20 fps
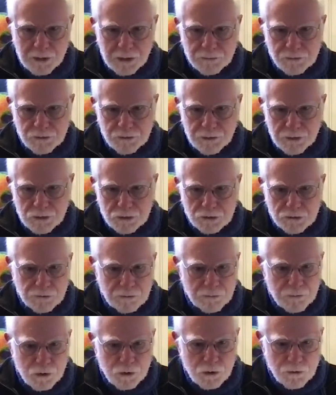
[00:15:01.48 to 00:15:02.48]
observations
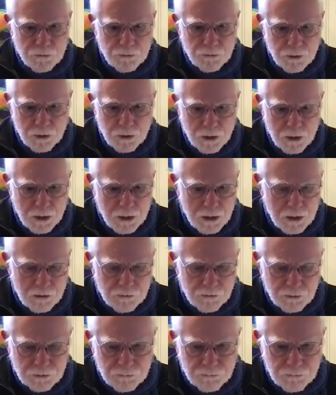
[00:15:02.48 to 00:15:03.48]
from Earth for
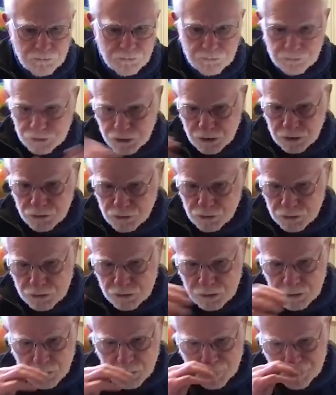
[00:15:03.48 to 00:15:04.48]

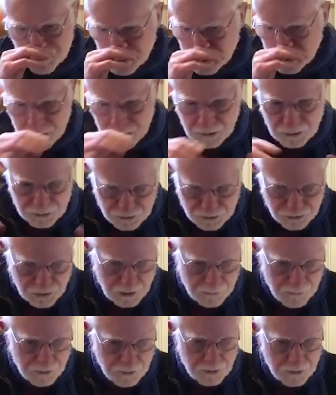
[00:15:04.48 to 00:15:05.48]
centuries, or well, at least a
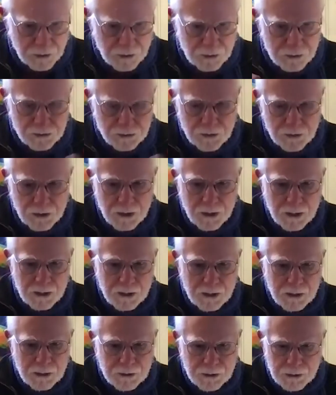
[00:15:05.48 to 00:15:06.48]
couple hundred years.
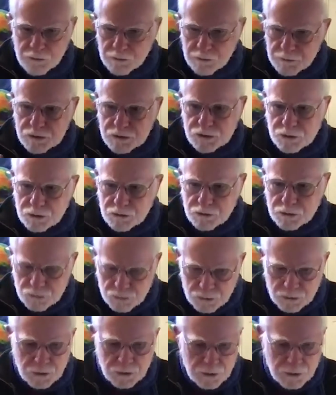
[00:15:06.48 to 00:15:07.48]
That would be centuries,
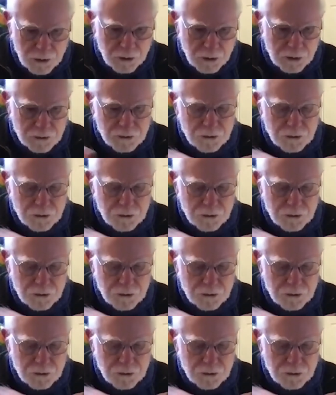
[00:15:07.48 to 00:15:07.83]
wouldn't it? Yeah, that's